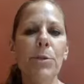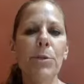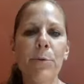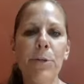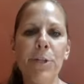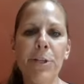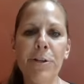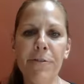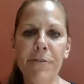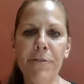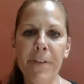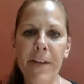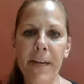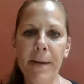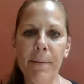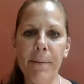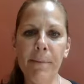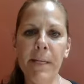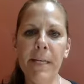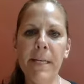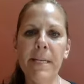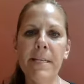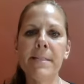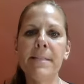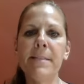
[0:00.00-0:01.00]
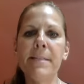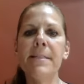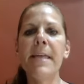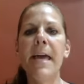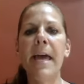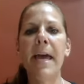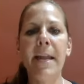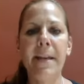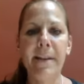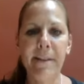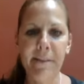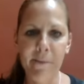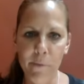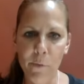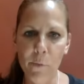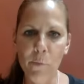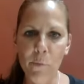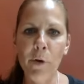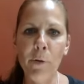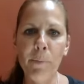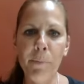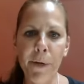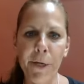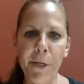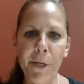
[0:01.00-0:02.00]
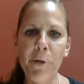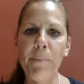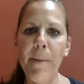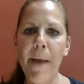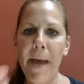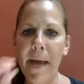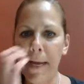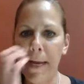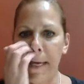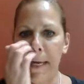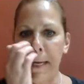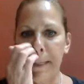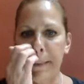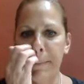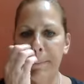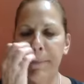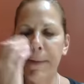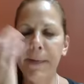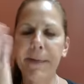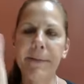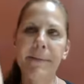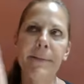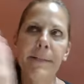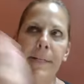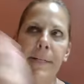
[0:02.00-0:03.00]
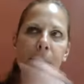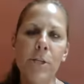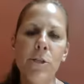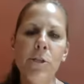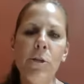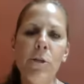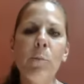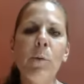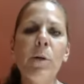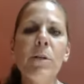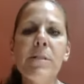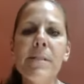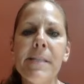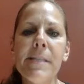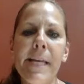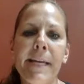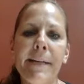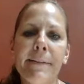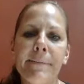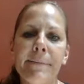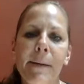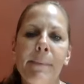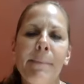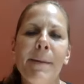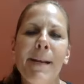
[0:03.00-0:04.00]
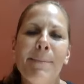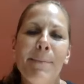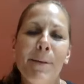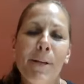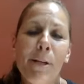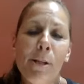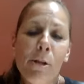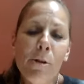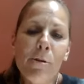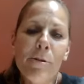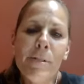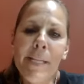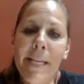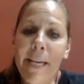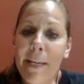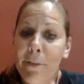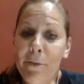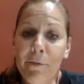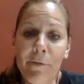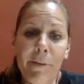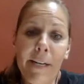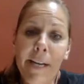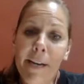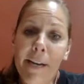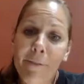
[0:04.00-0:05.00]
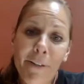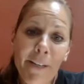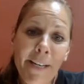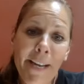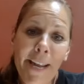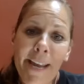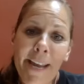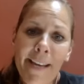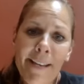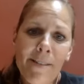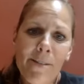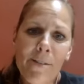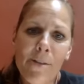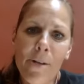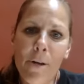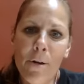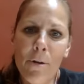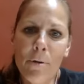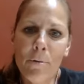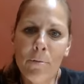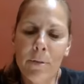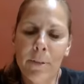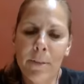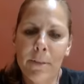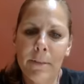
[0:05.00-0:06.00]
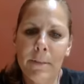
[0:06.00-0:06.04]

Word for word: you and your families, then we'll bring you back in. But so we'll see. I mean, I've been closing at three every day, so